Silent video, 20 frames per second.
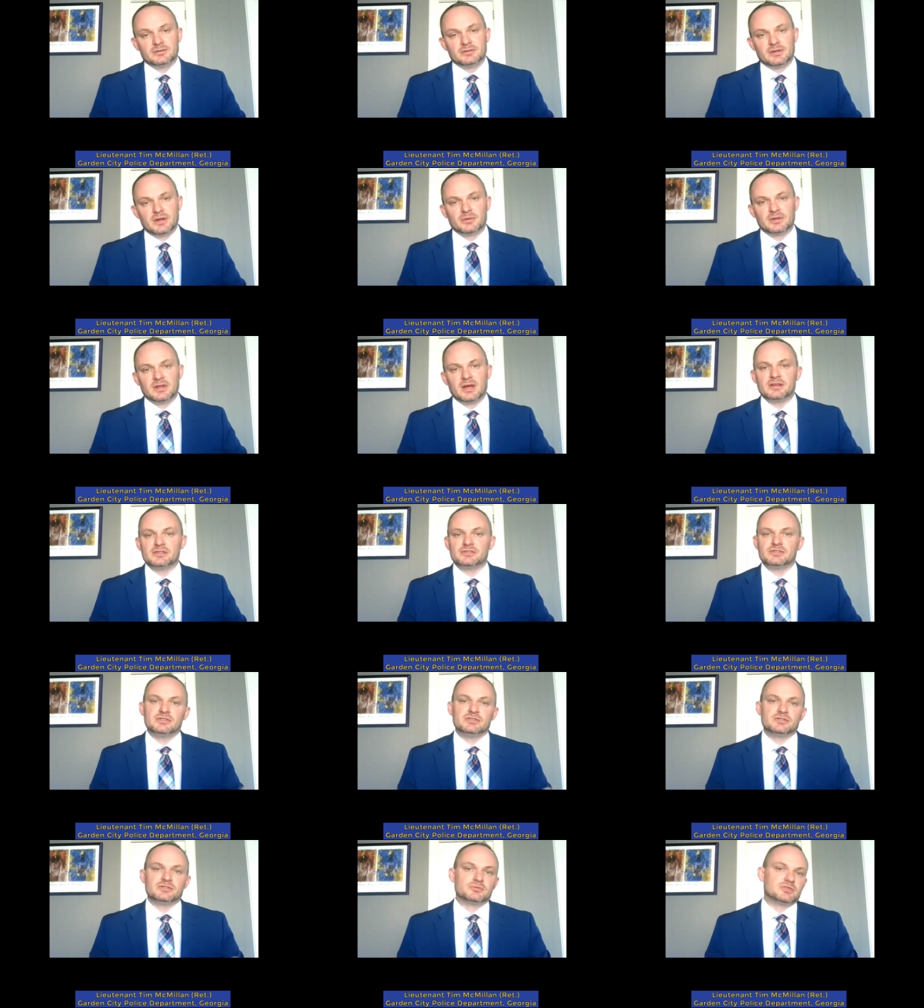they would like to
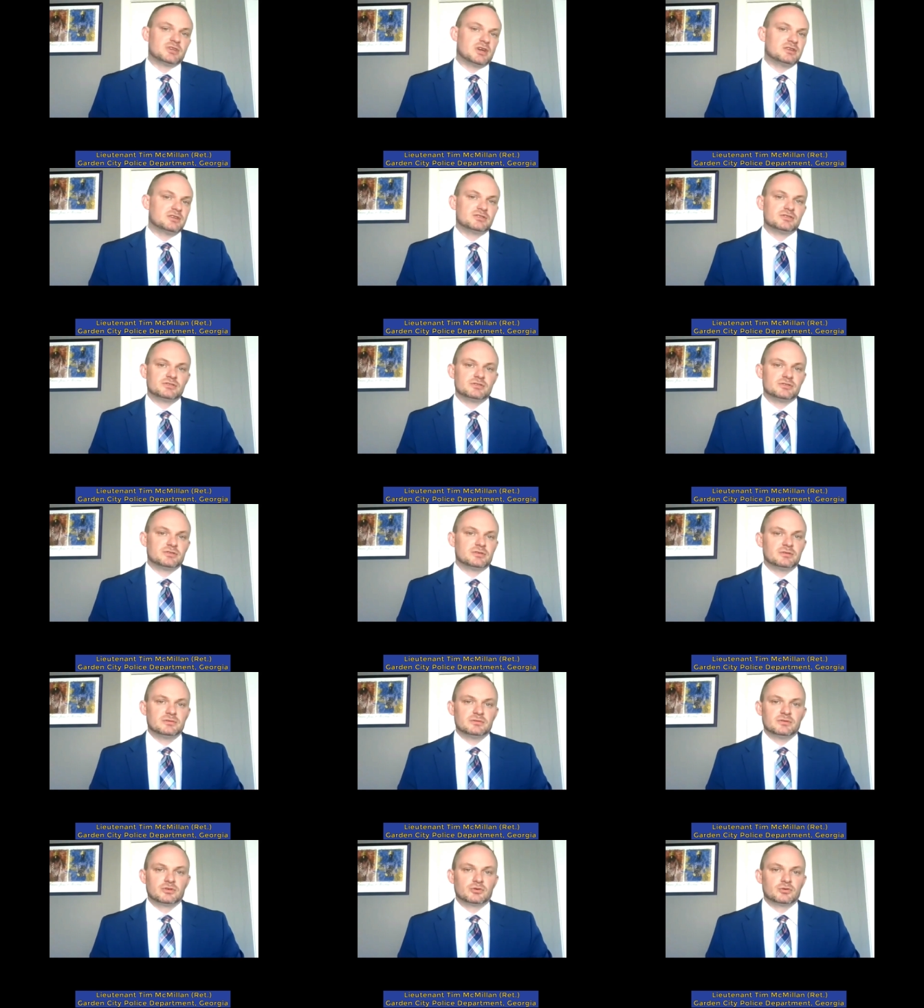see some changes
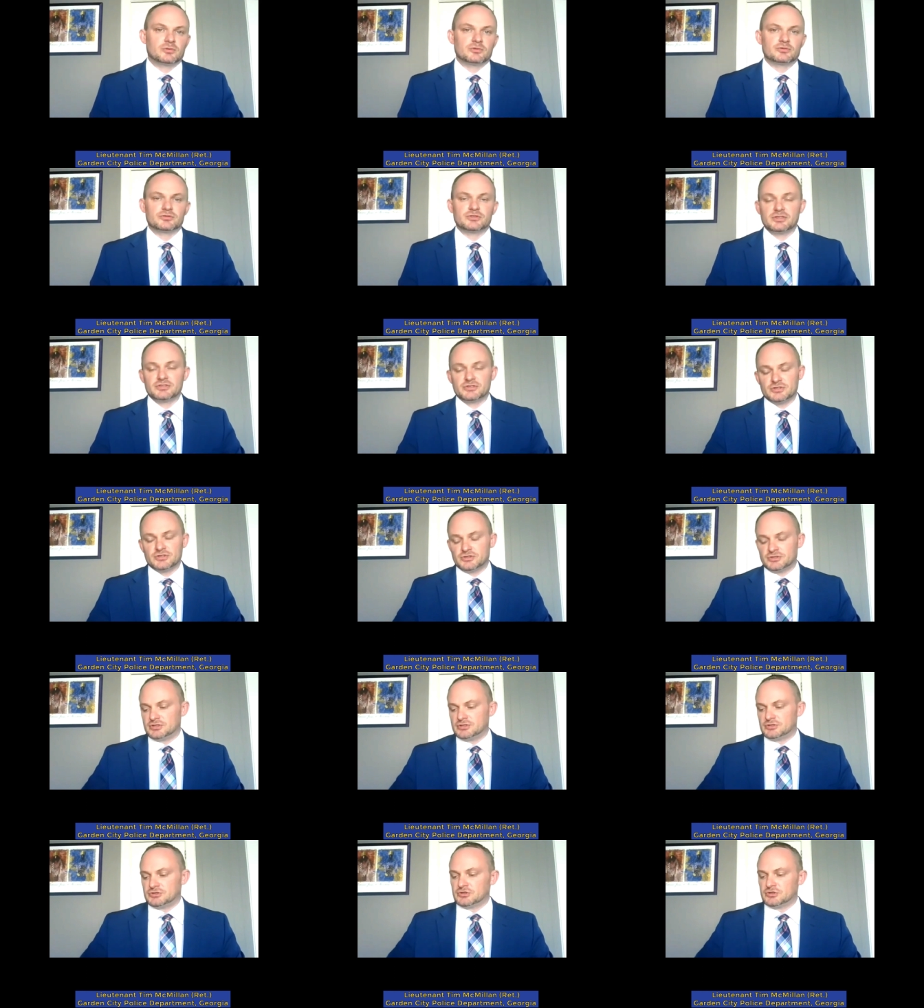in the criminal
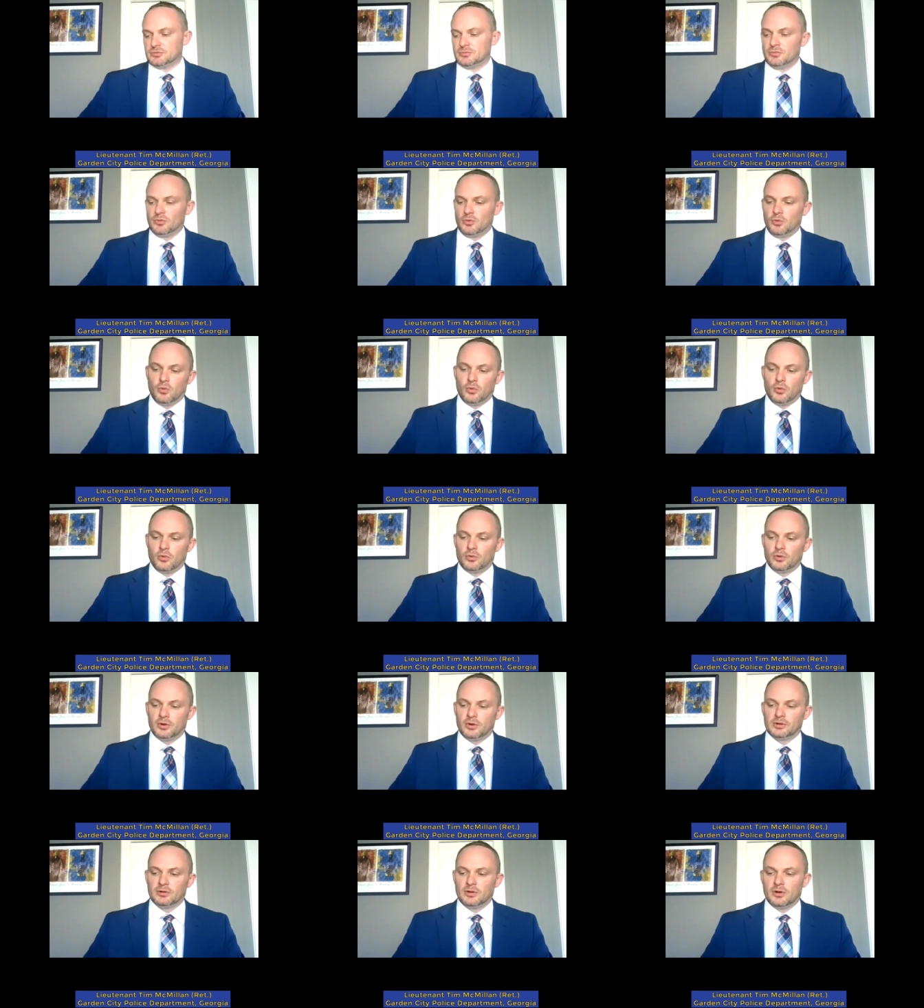justice system
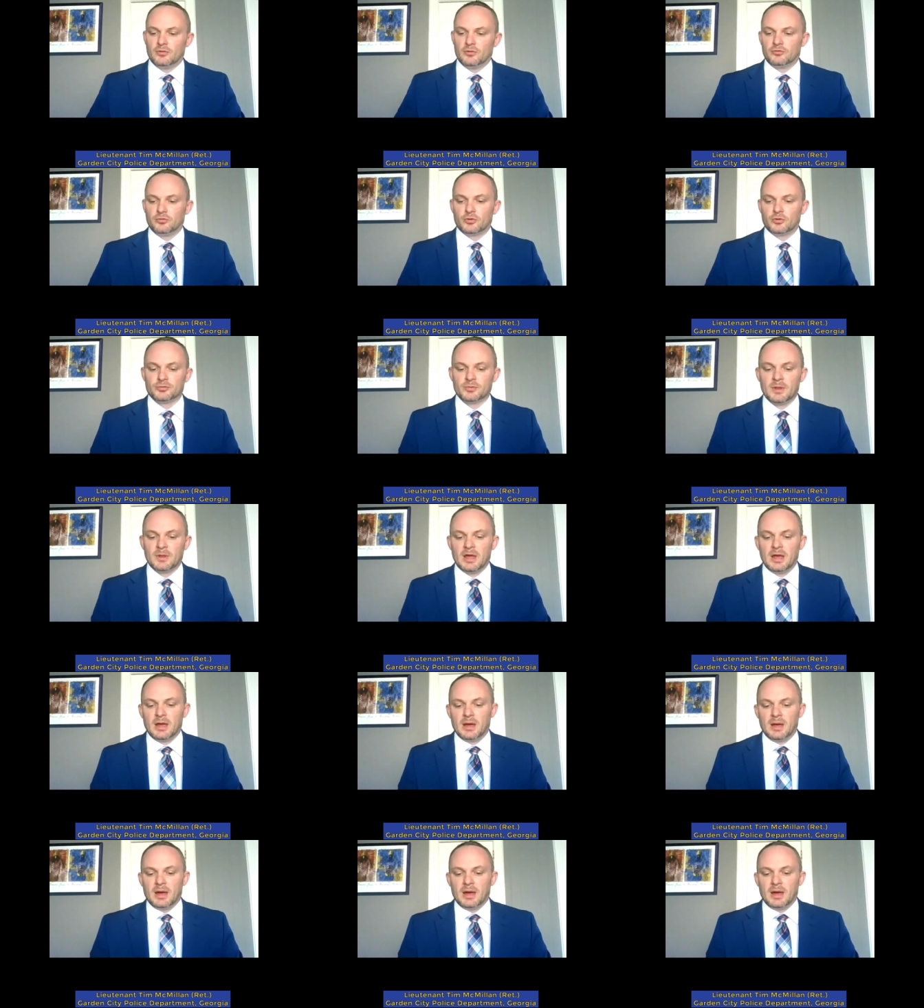or in law enforcement.